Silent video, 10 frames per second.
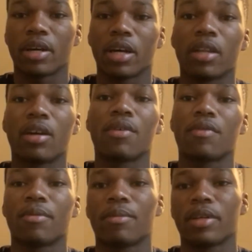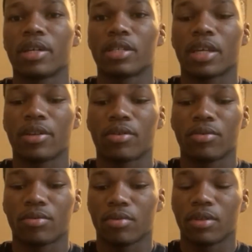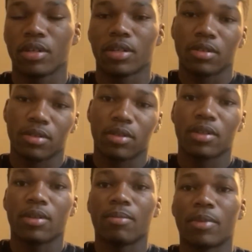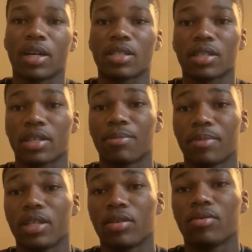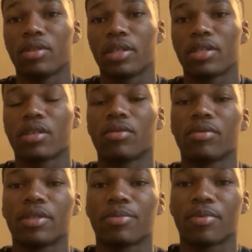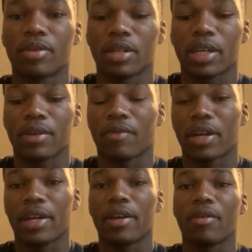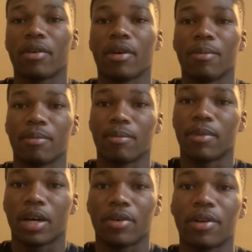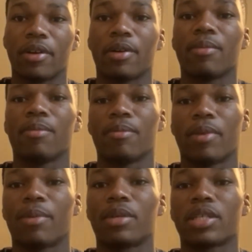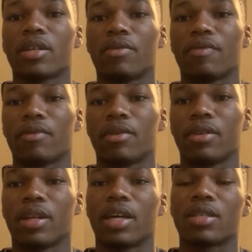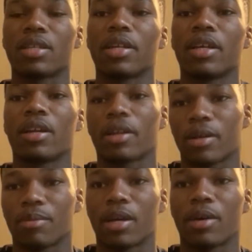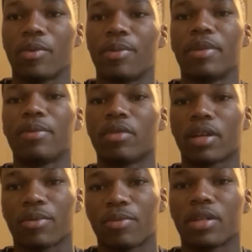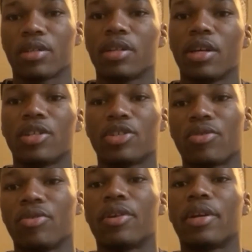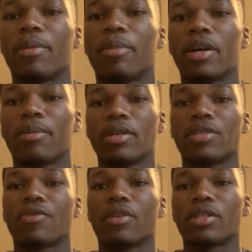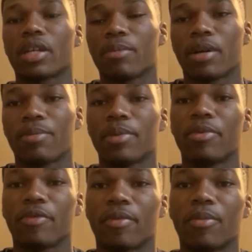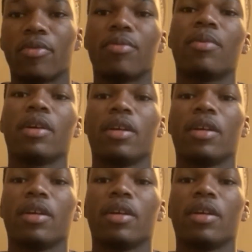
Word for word: that I love, because I know boxing can be lonely. It's a lonely sport. Like right now, I'm out here by myself. Not saying that like I'm not with people, like I'm with Shakur and everybody, but as far as like my people from home,